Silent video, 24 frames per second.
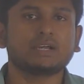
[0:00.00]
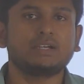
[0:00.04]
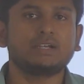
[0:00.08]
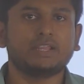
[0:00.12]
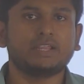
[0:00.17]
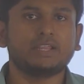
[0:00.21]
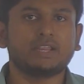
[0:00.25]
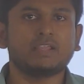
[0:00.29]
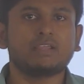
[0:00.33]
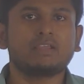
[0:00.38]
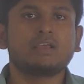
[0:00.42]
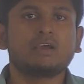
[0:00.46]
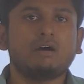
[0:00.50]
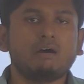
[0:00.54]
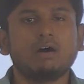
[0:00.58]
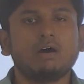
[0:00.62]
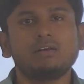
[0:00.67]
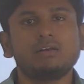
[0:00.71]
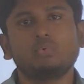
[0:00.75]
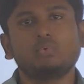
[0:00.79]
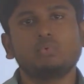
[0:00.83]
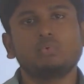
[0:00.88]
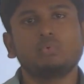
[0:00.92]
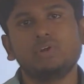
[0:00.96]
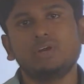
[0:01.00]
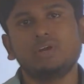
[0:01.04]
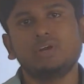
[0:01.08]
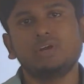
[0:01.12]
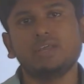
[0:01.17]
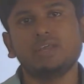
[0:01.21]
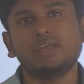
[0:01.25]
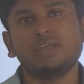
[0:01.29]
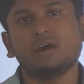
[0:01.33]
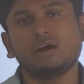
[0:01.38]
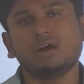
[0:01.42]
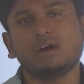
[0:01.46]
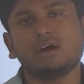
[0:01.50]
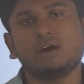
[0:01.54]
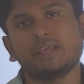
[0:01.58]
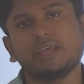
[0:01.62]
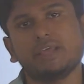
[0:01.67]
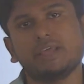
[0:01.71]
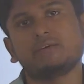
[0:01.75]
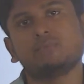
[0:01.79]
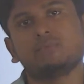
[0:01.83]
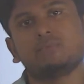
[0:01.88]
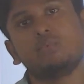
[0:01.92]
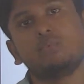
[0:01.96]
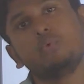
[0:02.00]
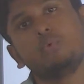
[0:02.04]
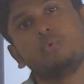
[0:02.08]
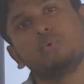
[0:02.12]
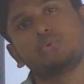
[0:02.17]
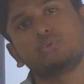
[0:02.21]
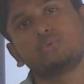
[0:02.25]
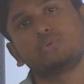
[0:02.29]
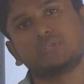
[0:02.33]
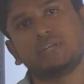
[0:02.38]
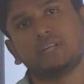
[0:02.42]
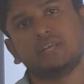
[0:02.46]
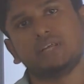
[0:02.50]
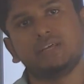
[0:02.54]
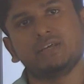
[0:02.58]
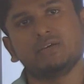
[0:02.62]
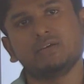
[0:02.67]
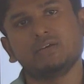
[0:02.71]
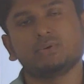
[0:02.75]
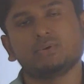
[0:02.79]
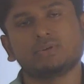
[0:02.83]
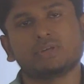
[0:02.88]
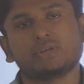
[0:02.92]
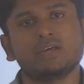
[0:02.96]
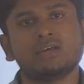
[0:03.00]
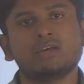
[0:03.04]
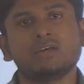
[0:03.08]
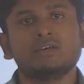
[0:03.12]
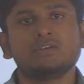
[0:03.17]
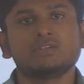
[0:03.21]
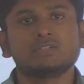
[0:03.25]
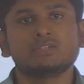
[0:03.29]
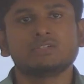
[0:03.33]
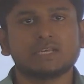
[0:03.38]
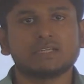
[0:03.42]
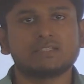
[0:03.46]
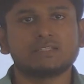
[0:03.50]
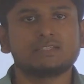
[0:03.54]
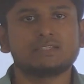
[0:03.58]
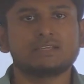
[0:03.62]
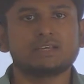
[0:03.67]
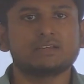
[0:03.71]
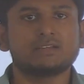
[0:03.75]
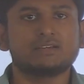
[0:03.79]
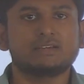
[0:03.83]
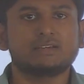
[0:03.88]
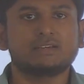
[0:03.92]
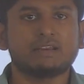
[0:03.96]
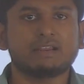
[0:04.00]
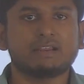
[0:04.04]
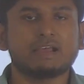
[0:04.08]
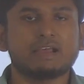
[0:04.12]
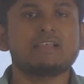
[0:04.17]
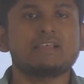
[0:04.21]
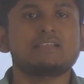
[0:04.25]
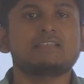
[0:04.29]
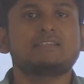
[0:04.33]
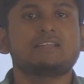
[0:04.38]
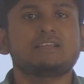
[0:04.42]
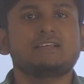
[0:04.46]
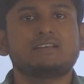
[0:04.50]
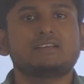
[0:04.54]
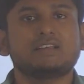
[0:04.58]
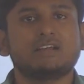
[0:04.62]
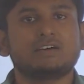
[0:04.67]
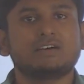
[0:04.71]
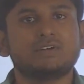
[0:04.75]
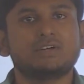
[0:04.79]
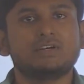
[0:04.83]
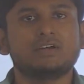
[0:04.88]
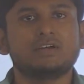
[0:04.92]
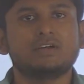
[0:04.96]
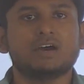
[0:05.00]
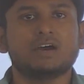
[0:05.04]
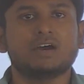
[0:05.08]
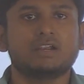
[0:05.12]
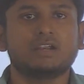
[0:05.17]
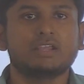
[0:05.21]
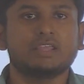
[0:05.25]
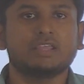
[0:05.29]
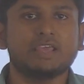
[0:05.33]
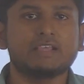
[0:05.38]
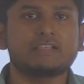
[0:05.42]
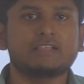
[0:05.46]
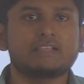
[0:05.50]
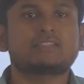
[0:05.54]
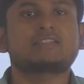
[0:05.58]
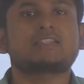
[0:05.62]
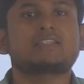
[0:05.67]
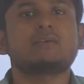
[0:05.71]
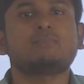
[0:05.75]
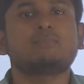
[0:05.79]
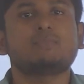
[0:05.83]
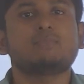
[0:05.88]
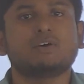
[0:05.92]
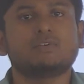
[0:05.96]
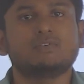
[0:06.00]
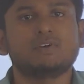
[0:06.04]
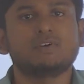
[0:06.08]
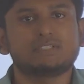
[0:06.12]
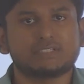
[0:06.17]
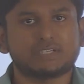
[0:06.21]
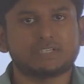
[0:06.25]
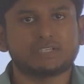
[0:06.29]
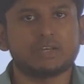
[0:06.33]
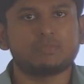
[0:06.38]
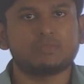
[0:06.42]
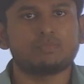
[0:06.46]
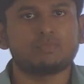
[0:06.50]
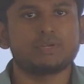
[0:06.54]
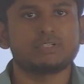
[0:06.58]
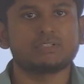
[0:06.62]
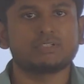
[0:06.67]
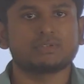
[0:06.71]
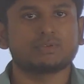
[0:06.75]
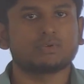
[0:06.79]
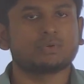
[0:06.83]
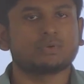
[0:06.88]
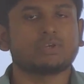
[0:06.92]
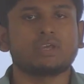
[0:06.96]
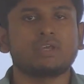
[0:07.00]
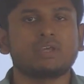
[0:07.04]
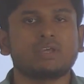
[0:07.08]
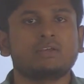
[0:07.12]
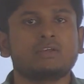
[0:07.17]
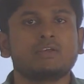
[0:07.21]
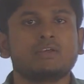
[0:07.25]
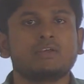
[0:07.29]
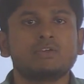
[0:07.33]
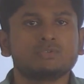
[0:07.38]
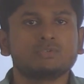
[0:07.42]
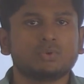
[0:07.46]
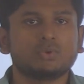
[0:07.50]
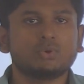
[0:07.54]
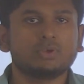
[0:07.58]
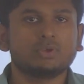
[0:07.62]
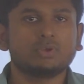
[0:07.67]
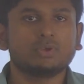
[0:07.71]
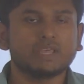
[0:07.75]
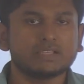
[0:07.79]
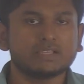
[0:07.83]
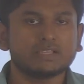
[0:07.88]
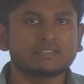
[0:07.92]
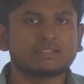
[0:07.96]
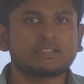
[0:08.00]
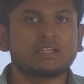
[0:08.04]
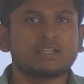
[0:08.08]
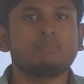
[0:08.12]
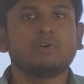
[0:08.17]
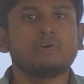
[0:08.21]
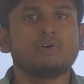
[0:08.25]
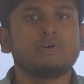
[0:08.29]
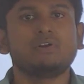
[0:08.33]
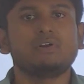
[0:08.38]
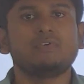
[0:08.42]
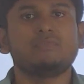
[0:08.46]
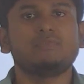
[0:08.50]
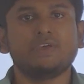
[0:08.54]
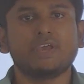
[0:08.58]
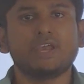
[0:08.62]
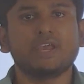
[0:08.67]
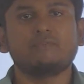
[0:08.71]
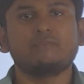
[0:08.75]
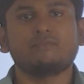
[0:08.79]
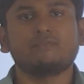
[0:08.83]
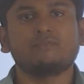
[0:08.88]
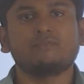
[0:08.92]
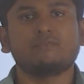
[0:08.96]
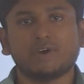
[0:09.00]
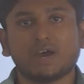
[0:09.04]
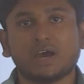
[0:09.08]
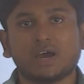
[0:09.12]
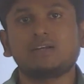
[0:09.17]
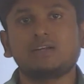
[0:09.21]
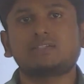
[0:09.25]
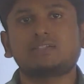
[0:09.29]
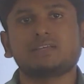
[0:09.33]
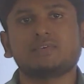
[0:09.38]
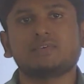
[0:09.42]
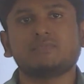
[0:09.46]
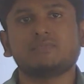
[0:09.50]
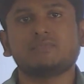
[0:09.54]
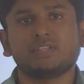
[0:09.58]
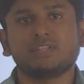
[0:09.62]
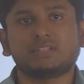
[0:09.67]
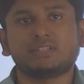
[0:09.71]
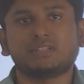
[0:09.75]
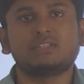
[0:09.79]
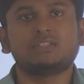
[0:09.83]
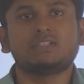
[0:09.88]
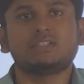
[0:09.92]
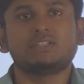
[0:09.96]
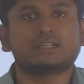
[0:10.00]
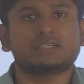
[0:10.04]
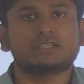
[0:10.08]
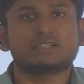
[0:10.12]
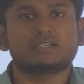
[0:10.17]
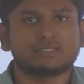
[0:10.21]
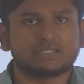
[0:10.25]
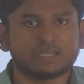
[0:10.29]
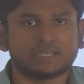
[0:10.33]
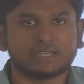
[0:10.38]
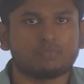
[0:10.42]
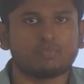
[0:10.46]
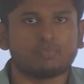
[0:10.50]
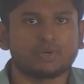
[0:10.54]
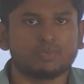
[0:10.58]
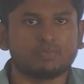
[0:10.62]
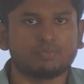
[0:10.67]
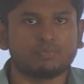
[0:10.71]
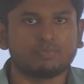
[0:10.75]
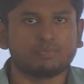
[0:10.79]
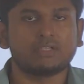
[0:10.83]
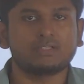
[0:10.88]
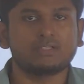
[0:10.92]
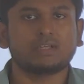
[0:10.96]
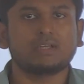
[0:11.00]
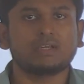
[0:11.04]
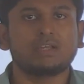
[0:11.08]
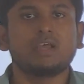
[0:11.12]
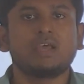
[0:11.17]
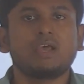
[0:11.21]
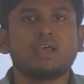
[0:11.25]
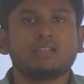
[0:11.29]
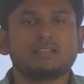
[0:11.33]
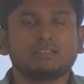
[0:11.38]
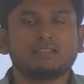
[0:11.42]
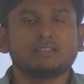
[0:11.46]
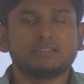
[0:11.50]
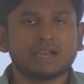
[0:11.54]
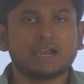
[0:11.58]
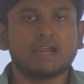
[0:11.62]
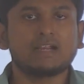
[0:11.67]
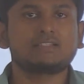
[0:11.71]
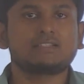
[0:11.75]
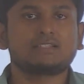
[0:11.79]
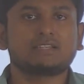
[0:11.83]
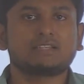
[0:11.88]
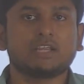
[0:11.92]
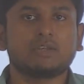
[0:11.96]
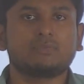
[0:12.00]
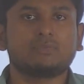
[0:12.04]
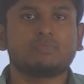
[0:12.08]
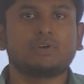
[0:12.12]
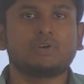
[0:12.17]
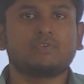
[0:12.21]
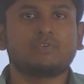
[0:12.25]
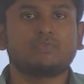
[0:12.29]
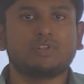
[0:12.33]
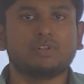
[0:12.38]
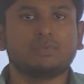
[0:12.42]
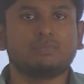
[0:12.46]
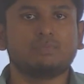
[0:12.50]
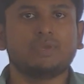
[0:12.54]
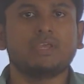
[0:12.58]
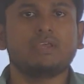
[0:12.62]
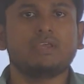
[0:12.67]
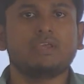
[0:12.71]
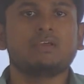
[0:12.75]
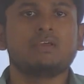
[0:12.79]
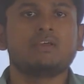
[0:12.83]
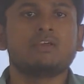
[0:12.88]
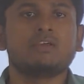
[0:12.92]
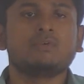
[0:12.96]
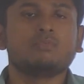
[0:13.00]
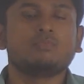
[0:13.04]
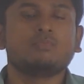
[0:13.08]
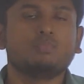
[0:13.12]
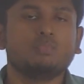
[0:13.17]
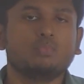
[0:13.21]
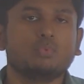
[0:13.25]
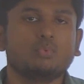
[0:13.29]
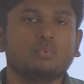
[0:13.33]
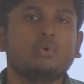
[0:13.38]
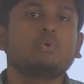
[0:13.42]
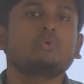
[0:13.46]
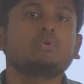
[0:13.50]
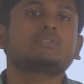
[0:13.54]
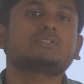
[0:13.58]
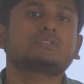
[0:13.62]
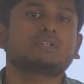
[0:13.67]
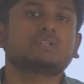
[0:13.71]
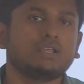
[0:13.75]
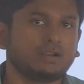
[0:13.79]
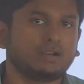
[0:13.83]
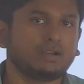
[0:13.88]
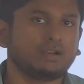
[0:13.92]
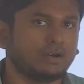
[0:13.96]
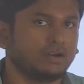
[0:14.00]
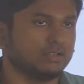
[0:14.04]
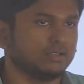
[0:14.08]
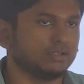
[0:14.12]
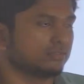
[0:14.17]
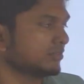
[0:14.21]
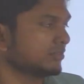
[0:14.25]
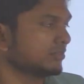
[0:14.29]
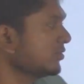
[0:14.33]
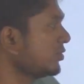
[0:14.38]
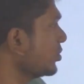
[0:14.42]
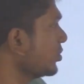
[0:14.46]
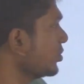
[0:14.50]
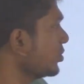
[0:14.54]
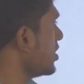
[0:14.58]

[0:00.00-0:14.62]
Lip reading: is containing all, only, or mostly, okay, such a drastic level or extreme level statements, okay, so extreme level words within that statement means that statement will be mostly wrong.